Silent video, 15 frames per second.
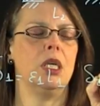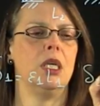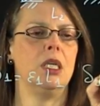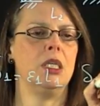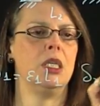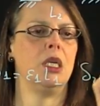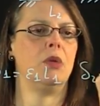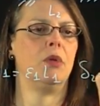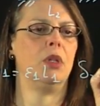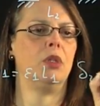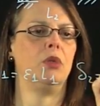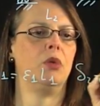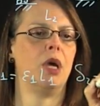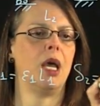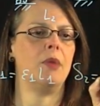is equal
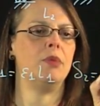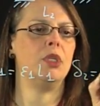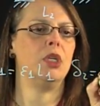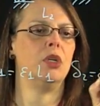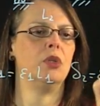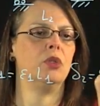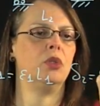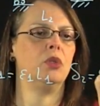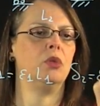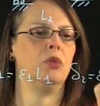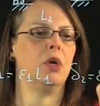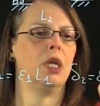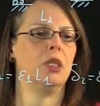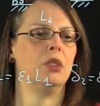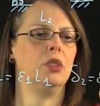to epsilon 2
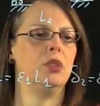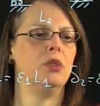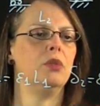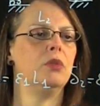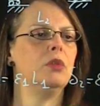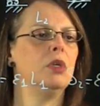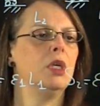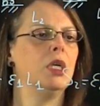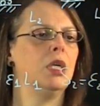L2,